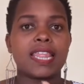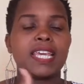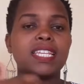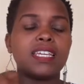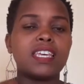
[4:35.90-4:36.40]

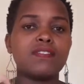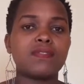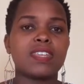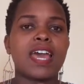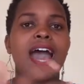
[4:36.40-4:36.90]
it
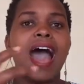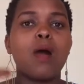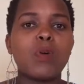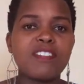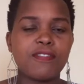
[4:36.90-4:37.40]
gives a
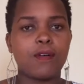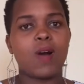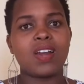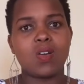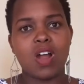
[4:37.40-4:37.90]
way
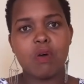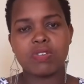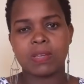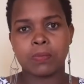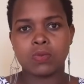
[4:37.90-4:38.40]
forward on how we're
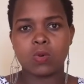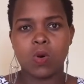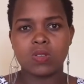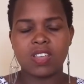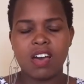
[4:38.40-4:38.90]
supposed to
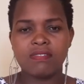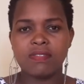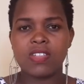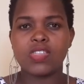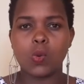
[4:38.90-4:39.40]
conserve
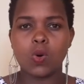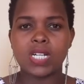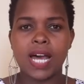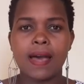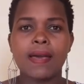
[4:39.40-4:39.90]
the
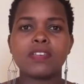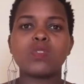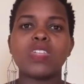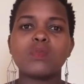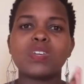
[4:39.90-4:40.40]
water so
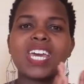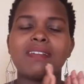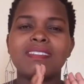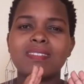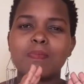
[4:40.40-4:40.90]
that we
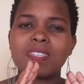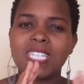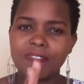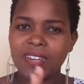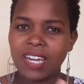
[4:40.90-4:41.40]
can
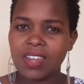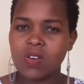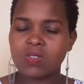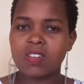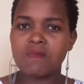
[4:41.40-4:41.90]
specifically
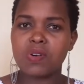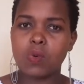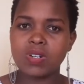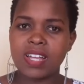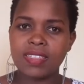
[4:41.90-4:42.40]
conserve the
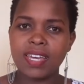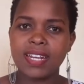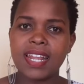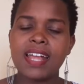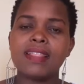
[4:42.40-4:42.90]
water then
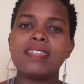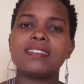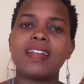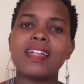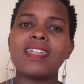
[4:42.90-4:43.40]
there's
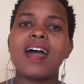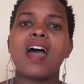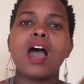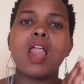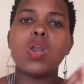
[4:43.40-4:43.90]
another
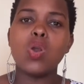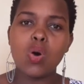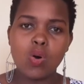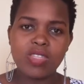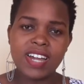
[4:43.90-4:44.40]

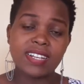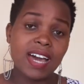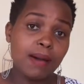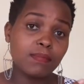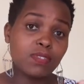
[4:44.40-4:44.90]
law that
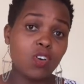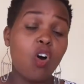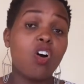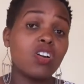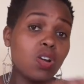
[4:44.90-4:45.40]
comes
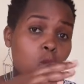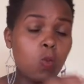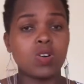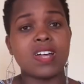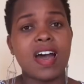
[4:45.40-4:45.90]
on
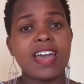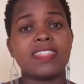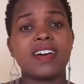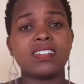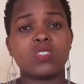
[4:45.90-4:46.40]
water
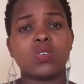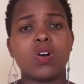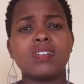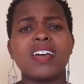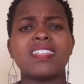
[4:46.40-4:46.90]
and that is
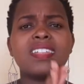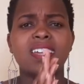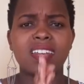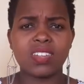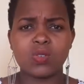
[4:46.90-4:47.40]
called the
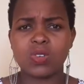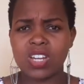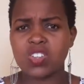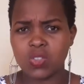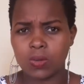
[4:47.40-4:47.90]

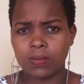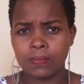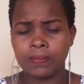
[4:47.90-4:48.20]
regulation